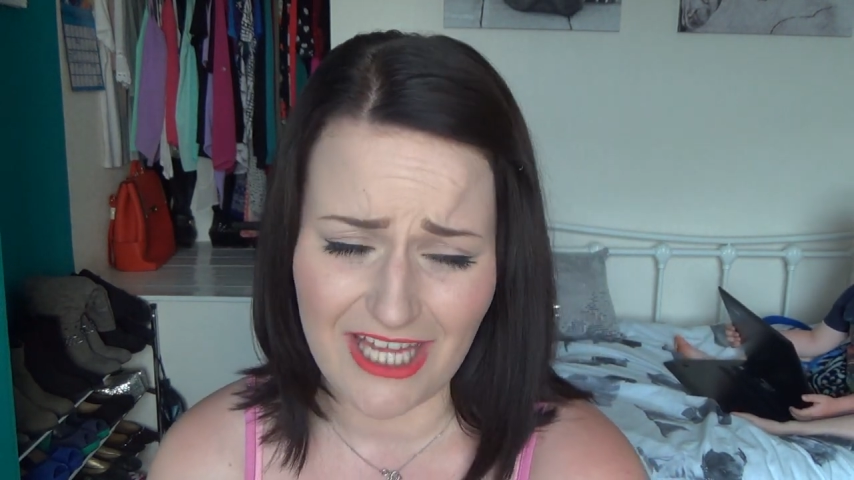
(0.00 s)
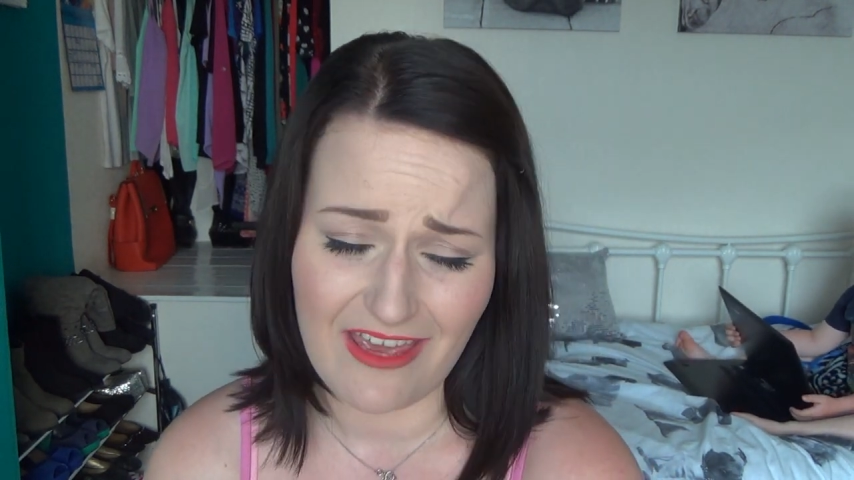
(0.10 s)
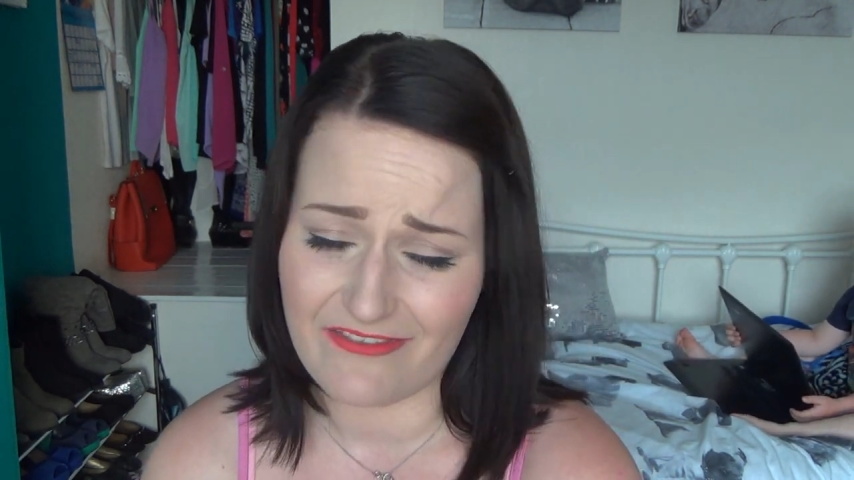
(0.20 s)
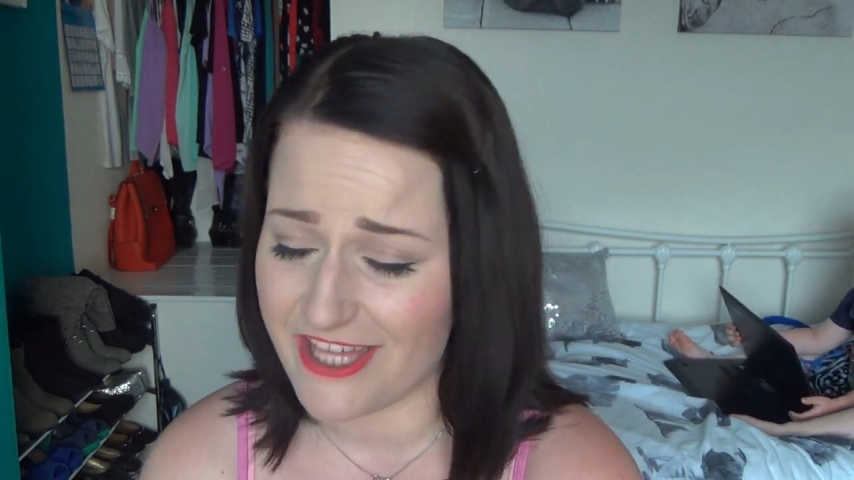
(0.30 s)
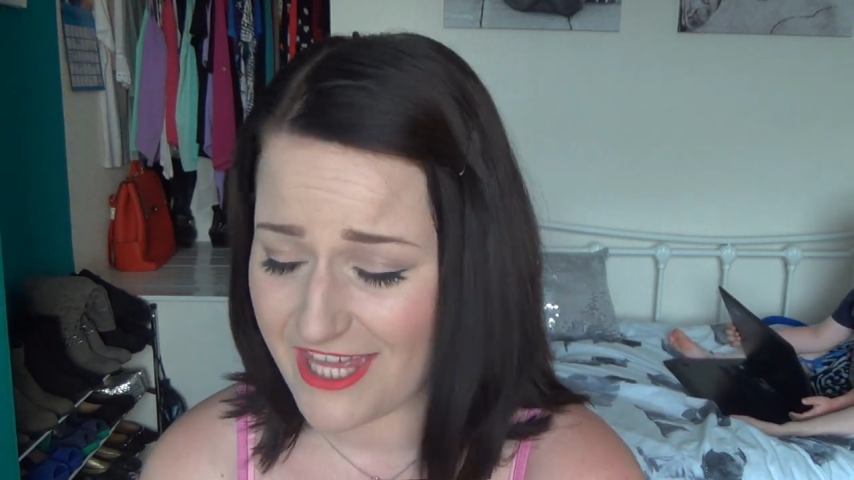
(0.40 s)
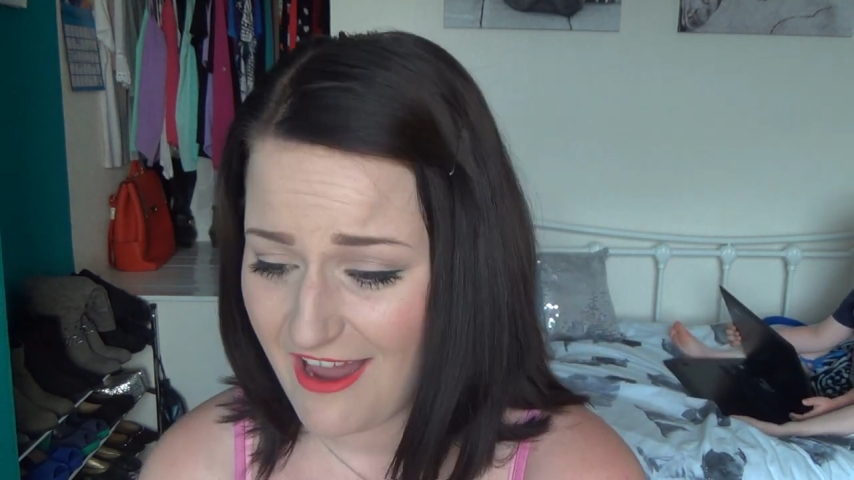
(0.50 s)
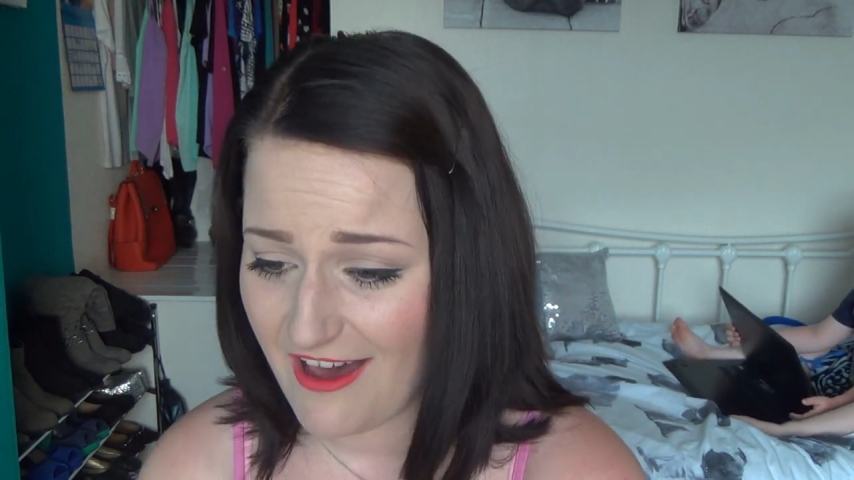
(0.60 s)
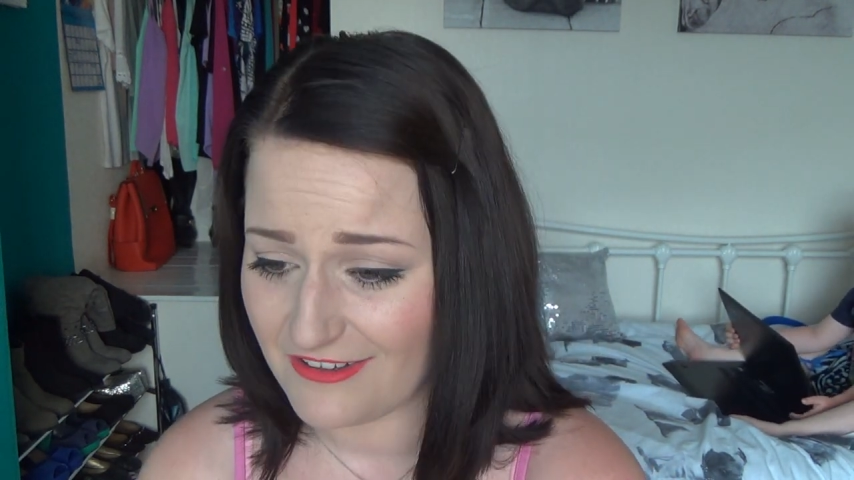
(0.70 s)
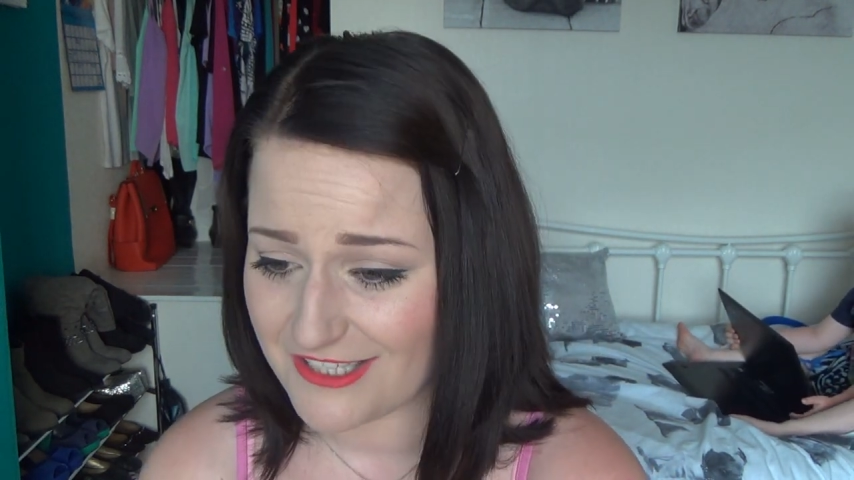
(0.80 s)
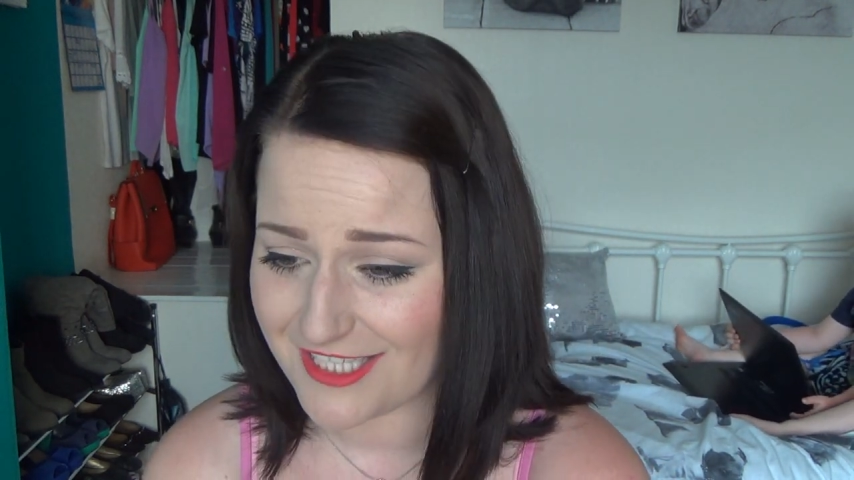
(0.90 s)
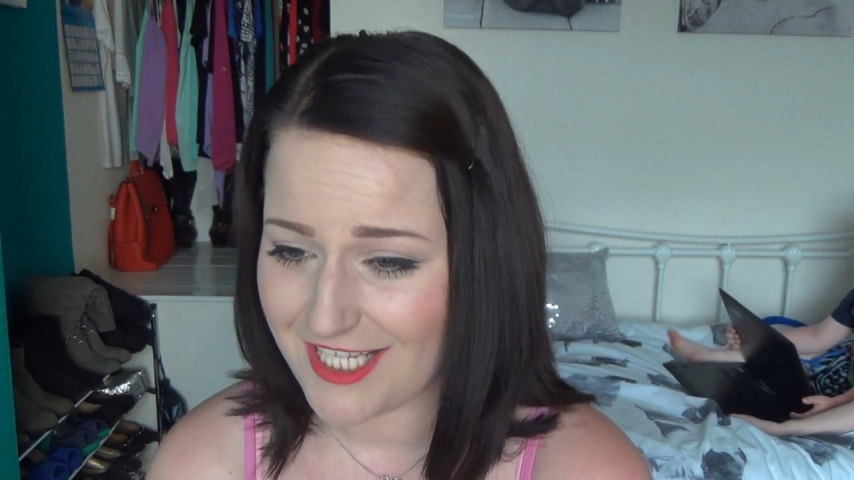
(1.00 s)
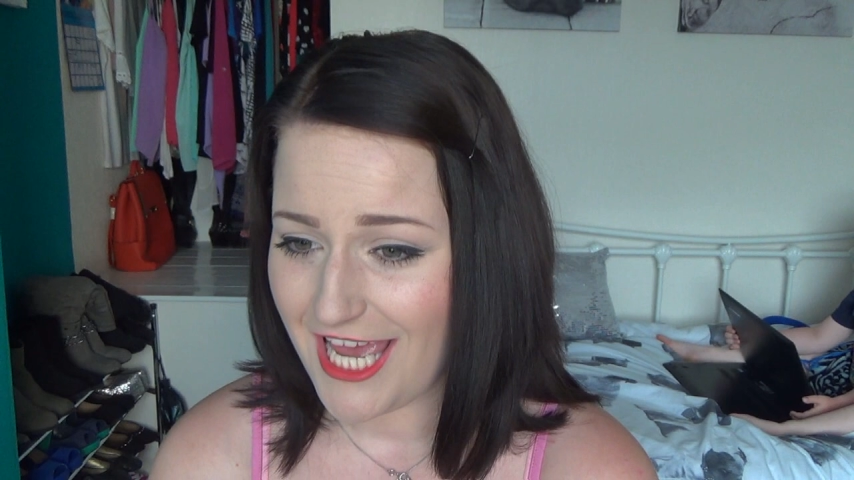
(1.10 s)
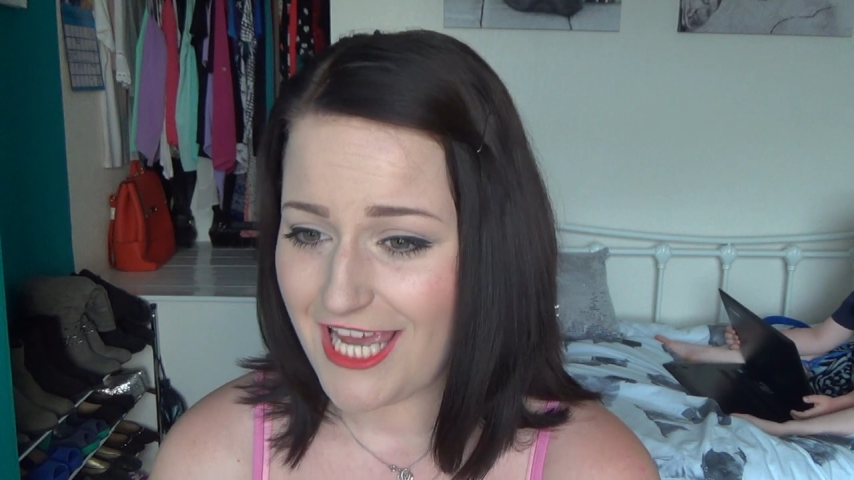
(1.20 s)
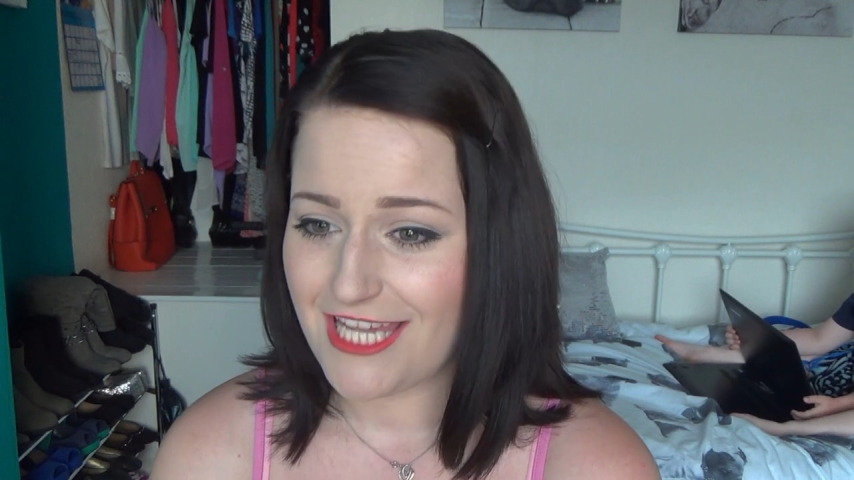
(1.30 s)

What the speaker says: and everything else.